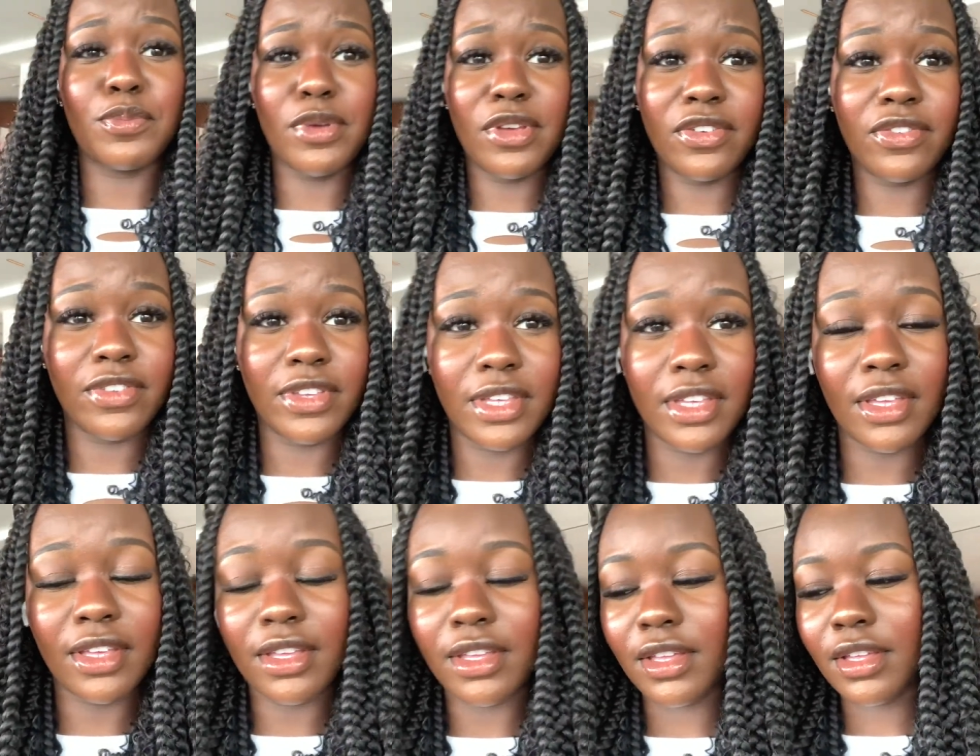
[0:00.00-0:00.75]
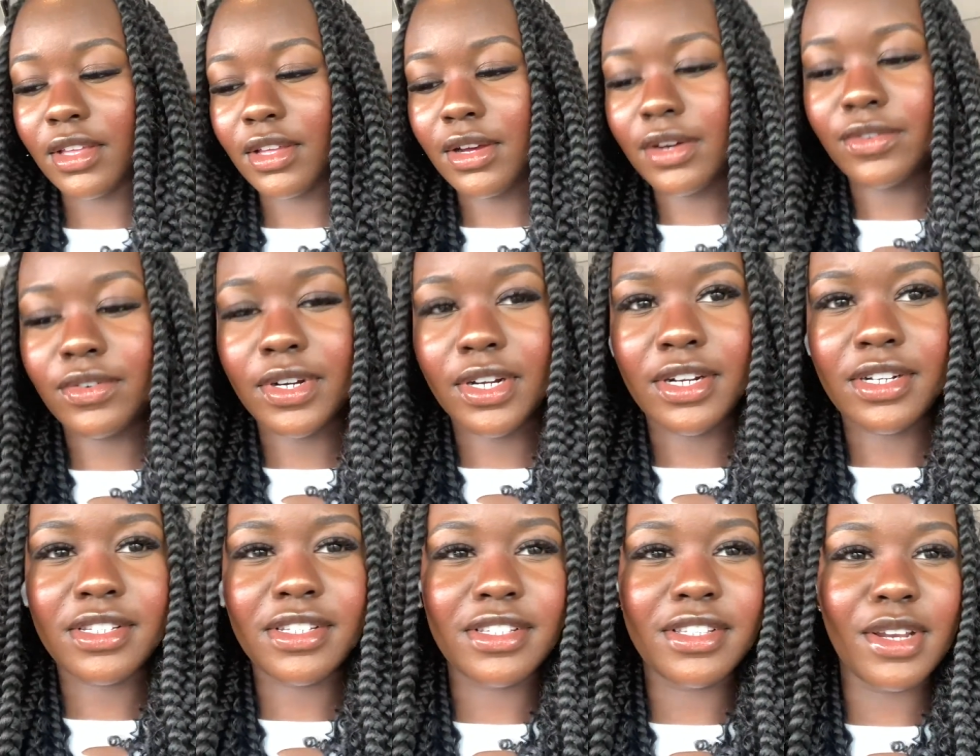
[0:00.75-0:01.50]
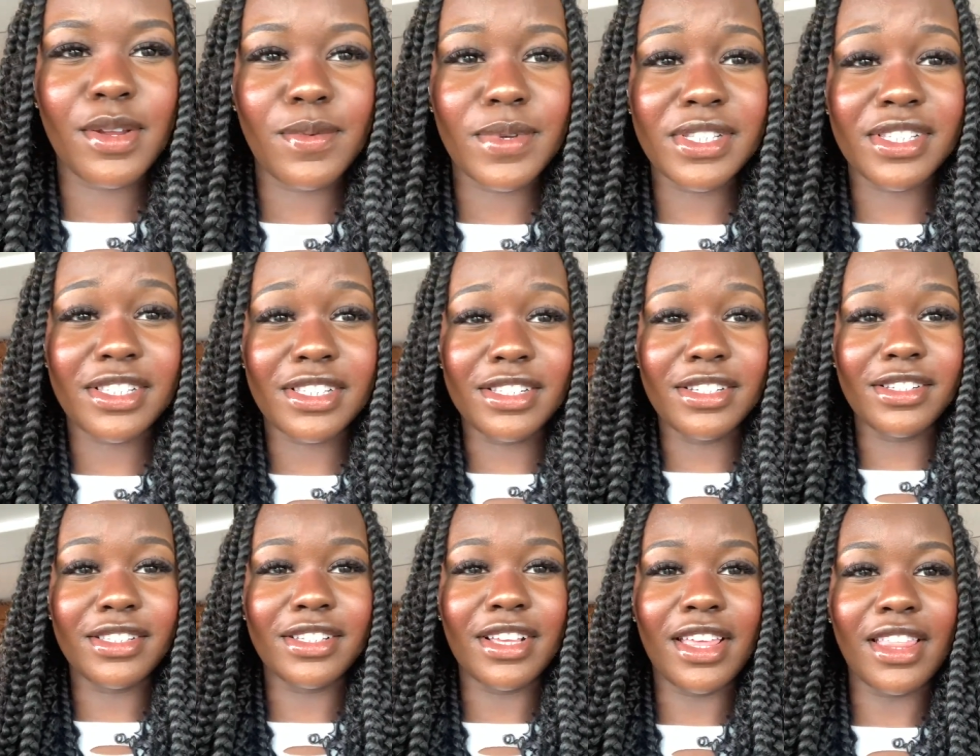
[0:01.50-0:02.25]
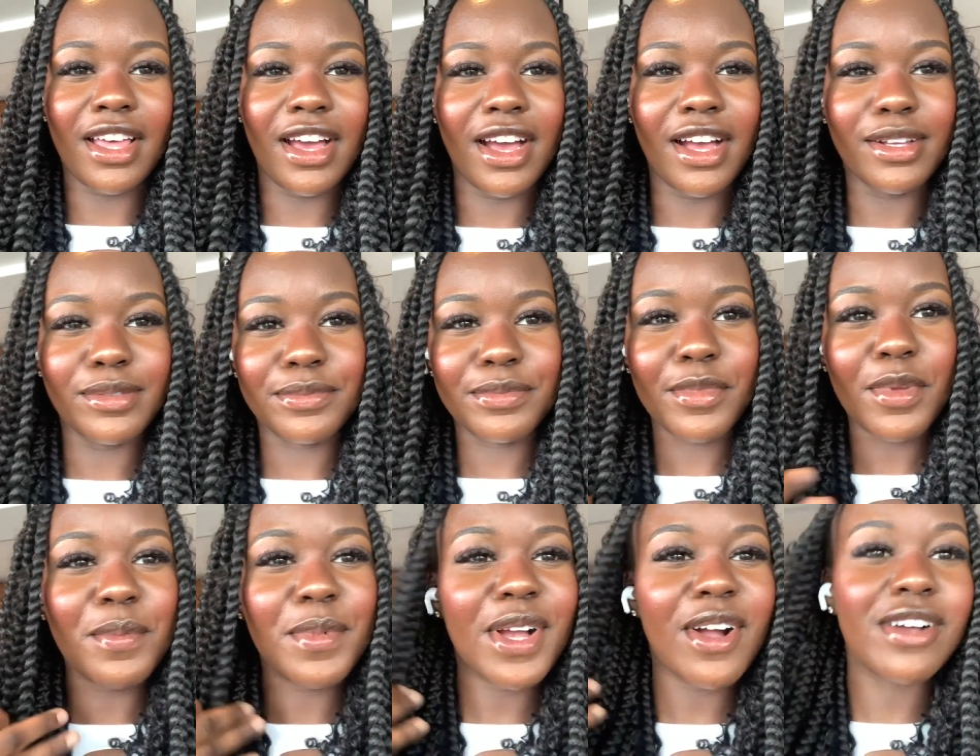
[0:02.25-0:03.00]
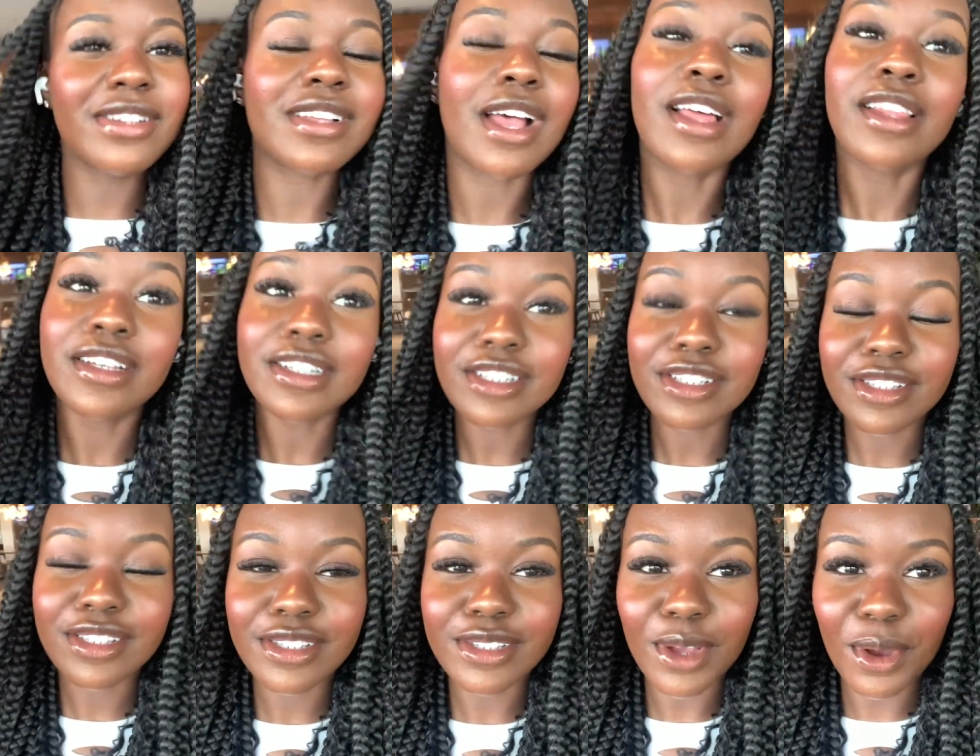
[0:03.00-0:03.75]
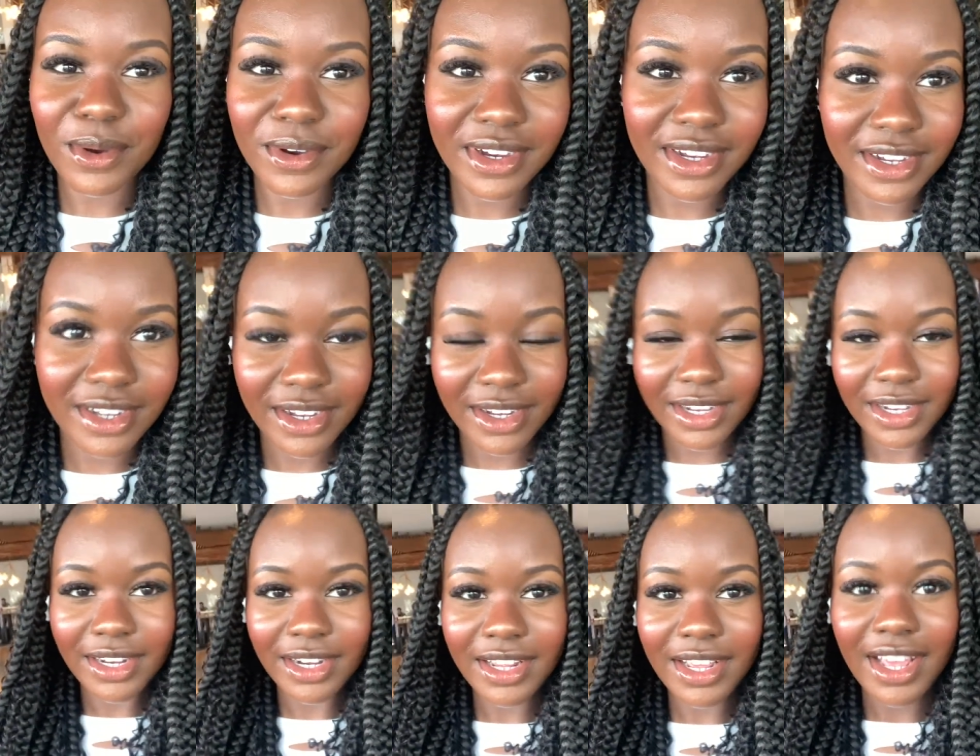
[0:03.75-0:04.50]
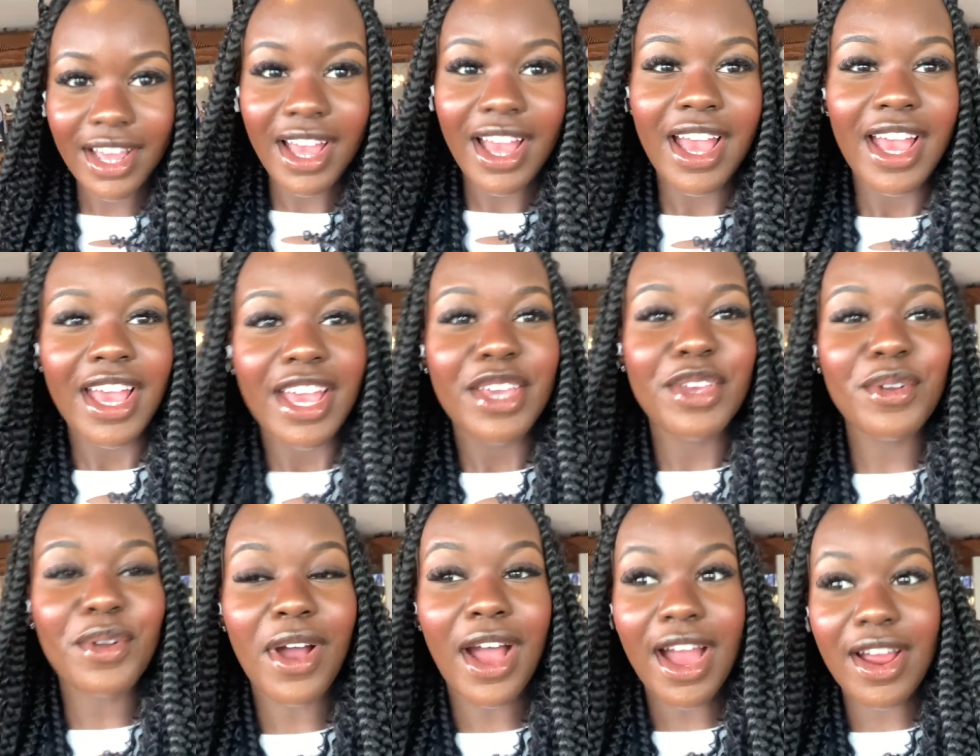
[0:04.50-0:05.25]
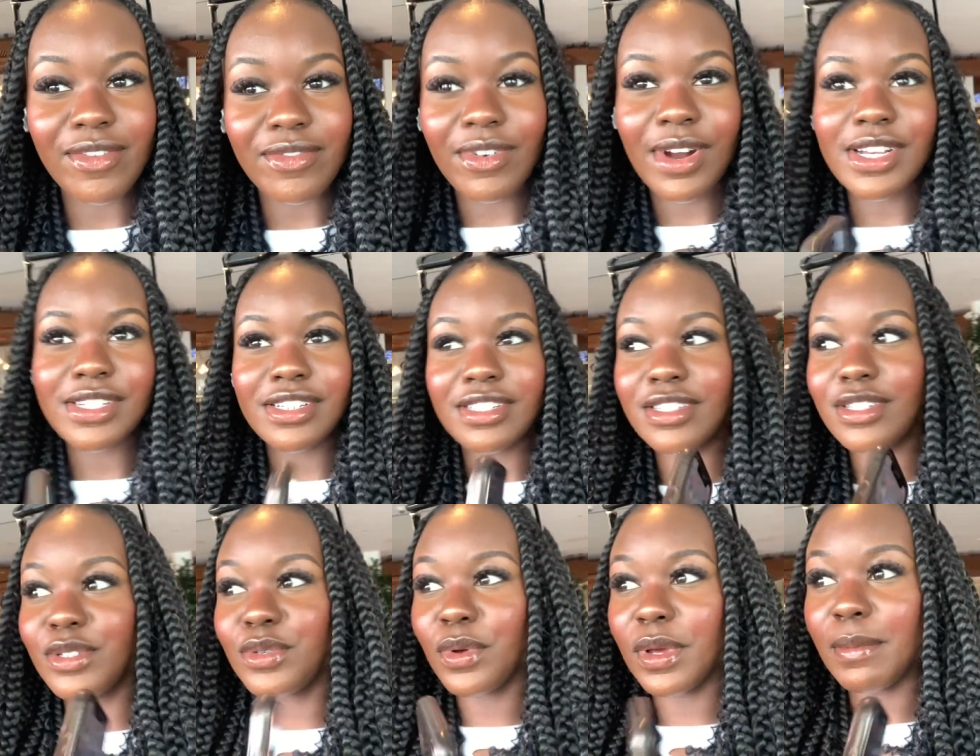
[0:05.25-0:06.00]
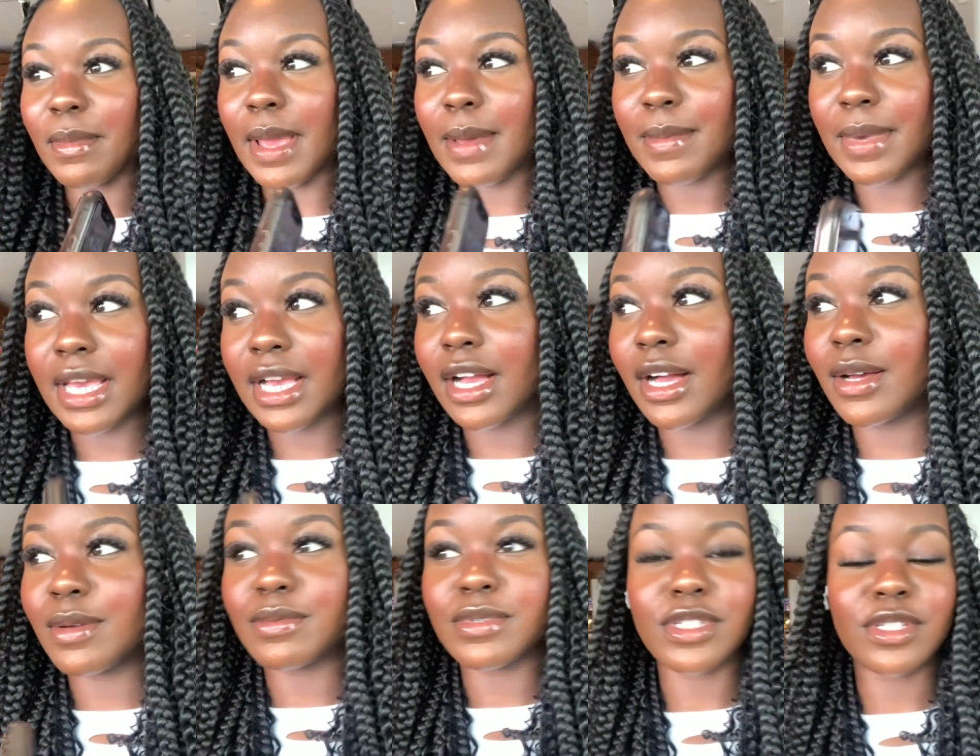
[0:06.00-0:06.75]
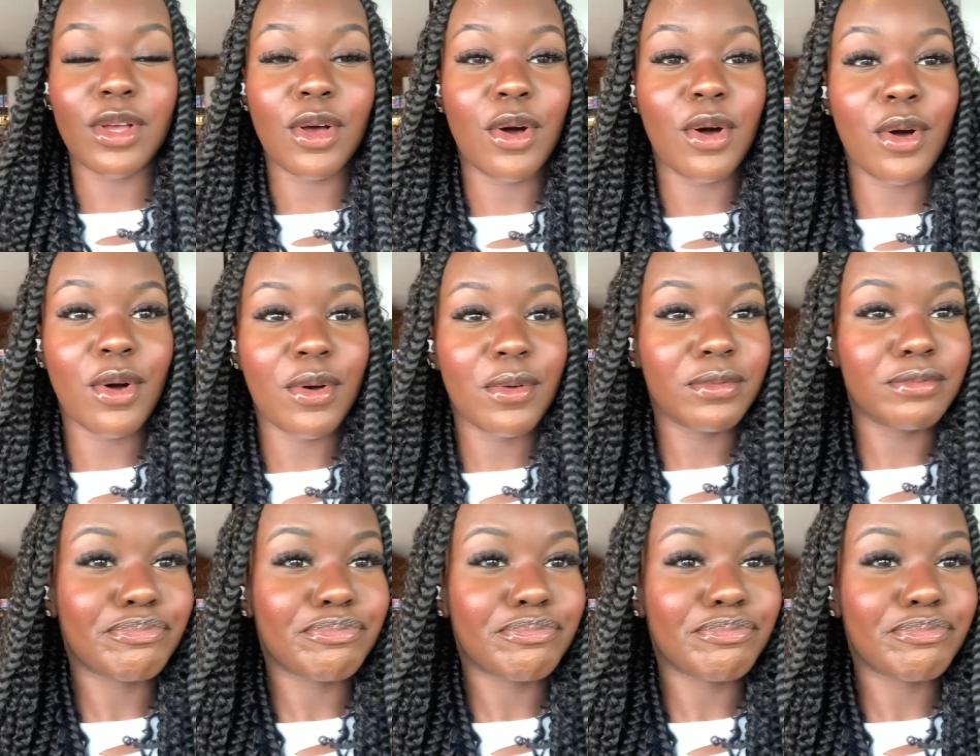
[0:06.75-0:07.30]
spiffy over here. Does anyone still say that? Oh my gosh, I look so good. You know, I rushed doing my makeup, so...